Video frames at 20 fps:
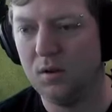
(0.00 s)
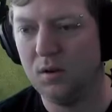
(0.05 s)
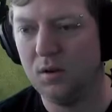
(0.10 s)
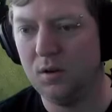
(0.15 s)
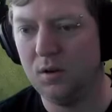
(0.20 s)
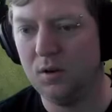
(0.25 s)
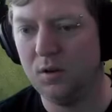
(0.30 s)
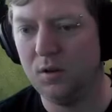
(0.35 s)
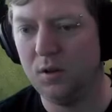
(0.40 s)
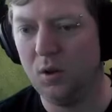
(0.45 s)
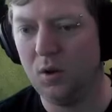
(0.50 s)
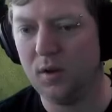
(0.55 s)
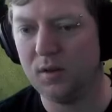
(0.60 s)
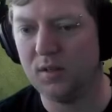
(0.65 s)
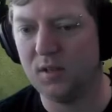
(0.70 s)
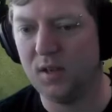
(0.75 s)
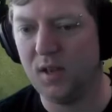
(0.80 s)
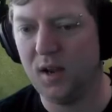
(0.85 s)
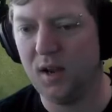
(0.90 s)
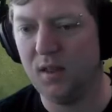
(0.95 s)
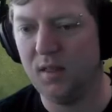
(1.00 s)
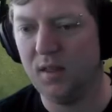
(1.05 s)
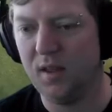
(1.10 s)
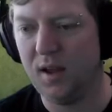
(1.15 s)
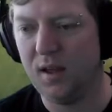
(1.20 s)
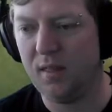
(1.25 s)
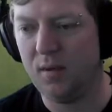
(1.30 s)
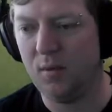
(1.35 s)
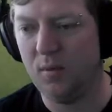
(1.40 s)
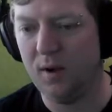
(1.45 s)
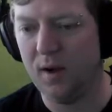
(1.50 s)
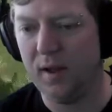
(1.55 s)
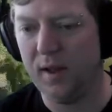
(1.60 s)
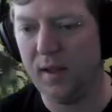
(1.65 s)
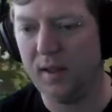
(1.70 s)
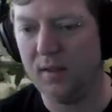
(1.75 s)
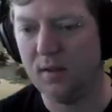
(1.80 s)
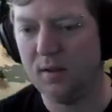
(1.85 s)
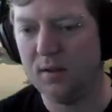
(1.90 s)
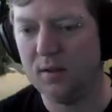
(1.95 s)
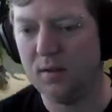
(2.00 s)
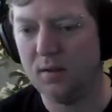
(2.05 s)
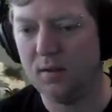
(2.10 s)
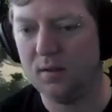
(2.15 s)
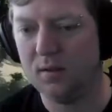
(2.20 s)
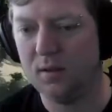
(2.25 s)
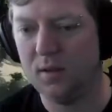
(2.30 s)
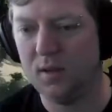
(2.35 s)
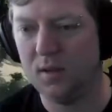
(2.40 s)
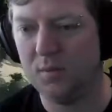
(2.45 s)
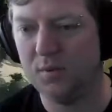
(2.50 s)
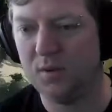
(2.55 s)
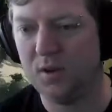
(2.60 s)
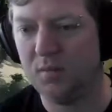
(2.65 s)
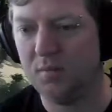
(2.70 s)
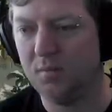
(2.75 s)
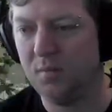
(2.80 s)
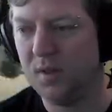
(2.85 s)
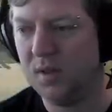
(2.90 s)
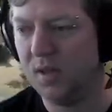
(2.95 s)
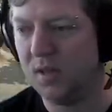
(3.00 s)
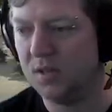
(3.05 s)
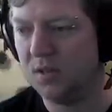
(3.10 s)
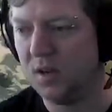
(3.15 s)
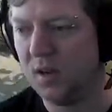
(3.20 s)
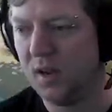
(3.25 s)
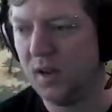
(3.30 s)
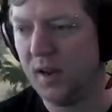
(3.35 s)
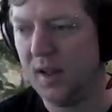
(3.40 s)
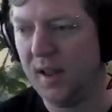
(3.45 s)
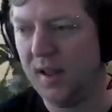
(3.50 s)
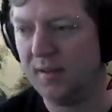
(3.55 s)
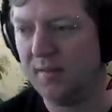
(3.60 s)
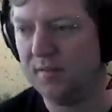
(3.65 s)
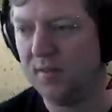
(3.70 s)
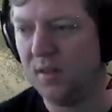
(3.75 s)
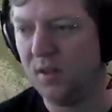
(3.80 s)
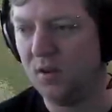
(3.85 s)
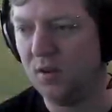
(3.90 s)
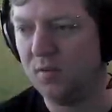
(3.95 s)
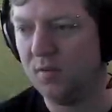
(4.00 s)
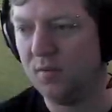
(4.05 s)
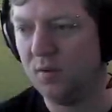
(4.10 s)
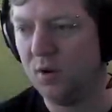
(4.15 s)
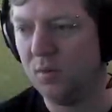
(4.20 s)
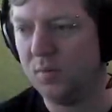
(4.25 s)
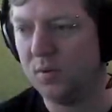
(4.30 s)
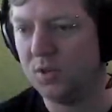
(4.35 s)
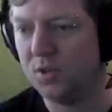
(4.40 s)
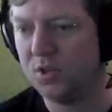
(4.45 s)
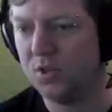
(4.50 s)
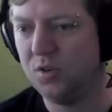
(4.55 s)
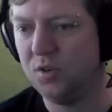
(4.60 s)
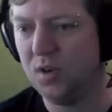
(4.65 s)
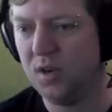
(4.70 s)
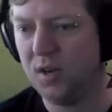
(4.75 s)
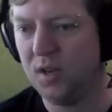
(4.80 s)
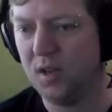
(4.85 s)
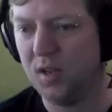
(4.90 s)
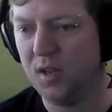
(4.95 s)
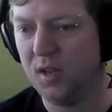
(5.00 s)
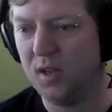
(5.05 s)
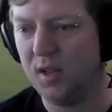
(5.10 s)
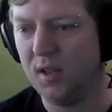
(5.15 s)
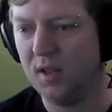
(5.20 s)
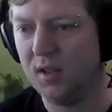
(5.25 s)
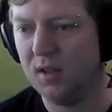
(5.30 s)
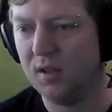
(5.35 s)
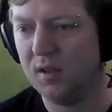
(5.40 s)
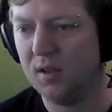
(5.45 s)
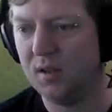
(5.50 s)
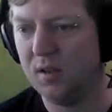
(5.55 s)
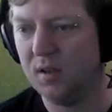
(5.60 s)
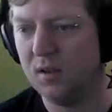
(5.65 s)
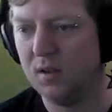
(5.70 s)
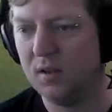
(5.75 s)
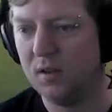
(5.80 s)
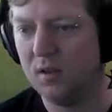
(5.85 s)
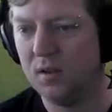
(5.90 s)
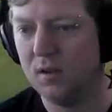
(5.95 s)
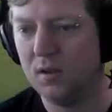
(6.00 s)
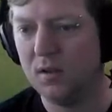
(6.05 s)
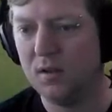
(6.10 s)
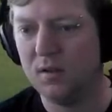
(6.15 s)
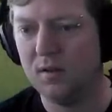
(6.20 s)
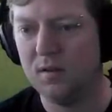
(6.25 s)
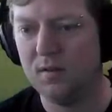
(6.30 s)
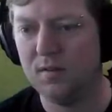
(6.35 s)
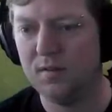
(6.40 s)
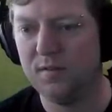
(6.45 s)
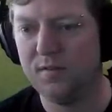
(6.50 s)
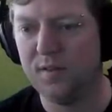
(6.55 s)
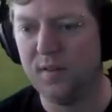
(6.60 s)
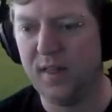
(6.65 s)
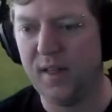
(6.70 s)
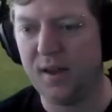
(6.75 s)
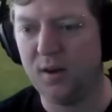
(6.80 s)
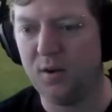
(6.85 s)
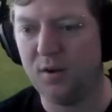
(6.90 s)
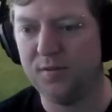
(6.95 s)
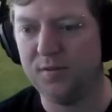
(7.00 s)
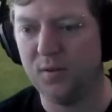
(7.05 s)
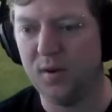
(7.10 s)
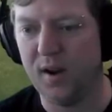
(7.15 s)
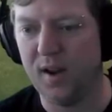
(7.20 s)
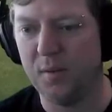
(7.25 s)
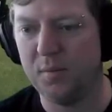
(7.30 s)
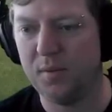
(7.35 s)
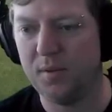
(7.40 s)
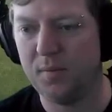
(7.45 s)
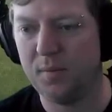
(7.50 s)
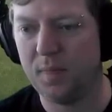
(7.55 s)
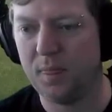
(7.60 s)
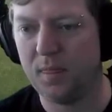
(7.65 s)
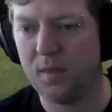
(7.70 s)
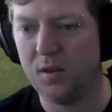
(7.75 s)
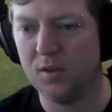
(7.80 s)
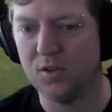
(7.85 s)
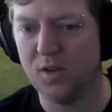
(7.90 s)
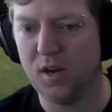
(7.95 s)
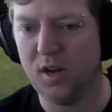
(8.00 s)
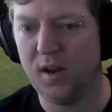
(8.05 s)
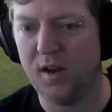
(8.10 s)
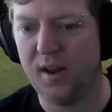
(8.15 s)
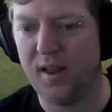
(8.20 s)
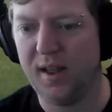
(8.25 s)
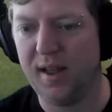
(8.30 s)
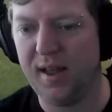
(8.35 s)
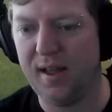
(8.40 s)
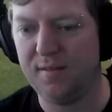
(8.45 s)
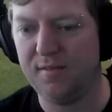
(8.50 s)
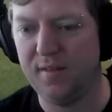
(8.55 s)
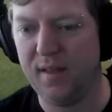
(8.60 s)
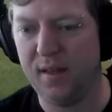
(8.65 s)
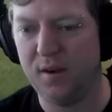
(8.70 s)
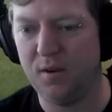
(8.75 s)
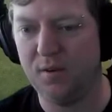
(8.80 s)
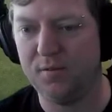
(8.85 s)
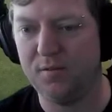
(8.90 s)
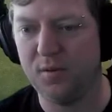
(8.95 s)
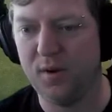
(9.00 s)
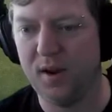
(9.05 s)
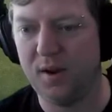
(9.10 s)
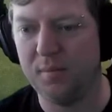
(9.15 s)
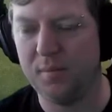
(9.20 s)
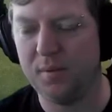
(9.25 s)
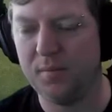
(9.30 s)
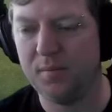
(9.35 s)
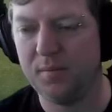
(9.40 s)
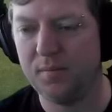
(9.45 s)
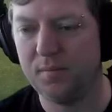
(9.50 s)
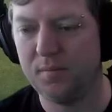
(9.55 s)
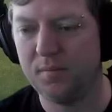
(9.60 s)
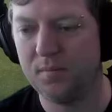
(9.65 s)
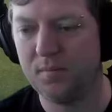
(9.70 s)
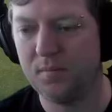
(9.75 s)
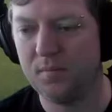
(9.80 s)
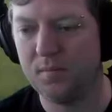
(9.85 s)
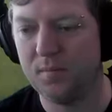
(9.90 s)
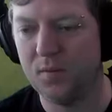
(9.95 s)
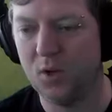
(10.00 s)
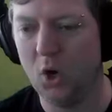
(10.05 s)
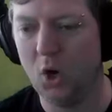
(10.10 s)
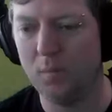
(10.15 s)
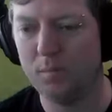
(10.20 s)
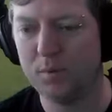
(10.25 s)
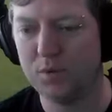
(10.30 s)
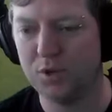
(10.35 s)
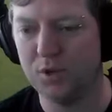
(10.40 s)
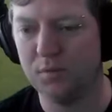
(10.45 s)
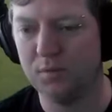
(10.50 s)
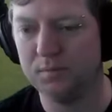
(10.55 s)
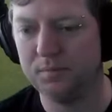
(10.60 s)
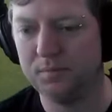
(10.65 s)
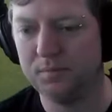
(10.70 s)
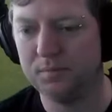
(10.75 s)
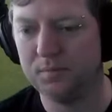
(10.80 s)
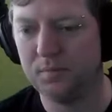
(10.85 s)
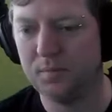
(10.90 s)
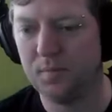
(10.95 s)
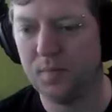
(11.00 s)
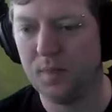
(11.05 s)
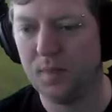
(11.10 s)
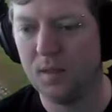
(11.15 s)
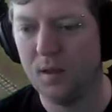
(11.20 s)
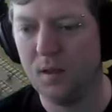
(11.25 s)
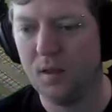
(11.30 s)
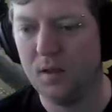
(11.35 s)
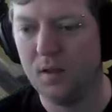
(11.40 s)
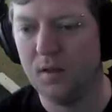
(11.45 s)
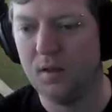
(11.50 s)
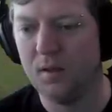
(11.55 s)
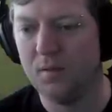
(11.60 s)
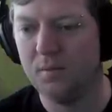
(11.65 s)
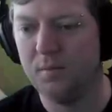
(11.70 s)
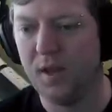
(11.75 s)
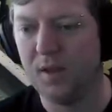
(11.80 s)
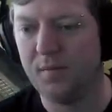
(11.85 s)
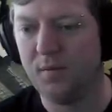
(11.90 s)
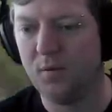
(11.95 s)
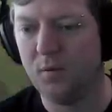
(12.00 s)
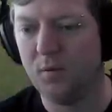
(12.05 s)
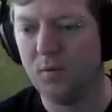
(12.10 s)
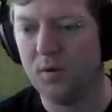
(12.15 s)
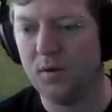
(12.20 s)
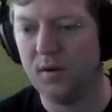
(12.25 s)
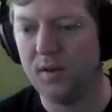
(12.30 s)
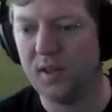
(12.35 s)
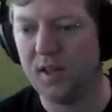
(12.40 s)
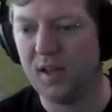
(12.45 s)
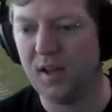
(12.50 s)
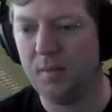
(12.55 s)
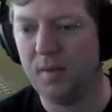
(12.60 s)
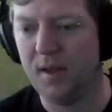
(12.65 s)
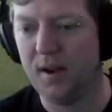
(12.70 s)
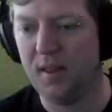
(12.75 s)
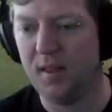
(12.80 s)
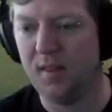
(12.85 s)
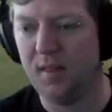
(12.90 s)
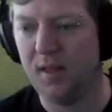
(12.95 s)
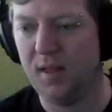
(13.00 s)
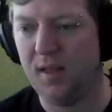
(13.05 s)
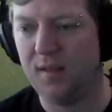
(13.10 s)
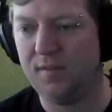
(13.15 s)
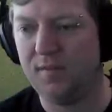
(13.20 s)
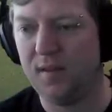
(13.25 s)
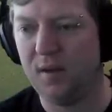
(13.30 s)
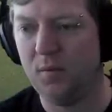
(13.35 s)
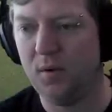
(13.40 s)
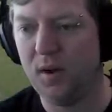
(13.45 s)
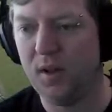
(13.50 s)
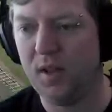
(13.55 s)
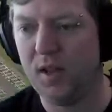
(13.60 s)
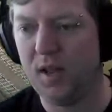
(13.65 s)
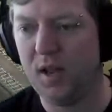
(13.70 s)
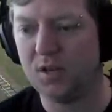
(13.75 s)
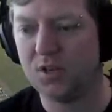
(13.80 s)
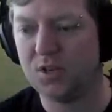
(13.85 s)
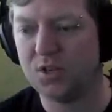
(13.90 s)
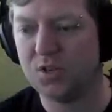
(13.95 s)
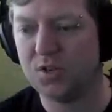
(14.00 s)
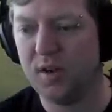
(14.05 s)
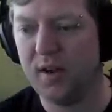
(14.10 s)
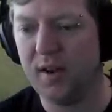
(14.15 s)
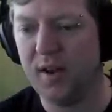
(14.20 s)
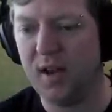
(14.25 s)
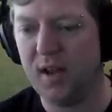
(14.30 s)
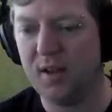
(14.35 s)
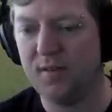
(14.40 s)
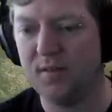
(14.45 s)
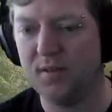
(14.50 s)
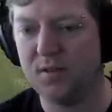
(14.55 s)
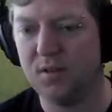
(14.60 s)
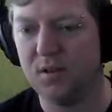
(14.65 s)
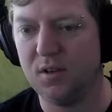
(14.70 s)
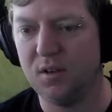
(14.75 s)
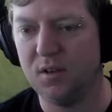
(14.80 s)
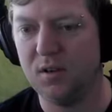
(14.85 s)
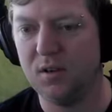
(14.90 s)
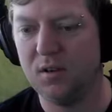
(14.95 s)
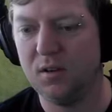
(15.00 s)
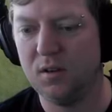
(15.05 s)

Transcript: who'd like to go the other way. And the problem is I don't have the opportunity here for that off-ramp, because I don't have that off-ramp option. People wanting to come out of there, if they want to go straight over to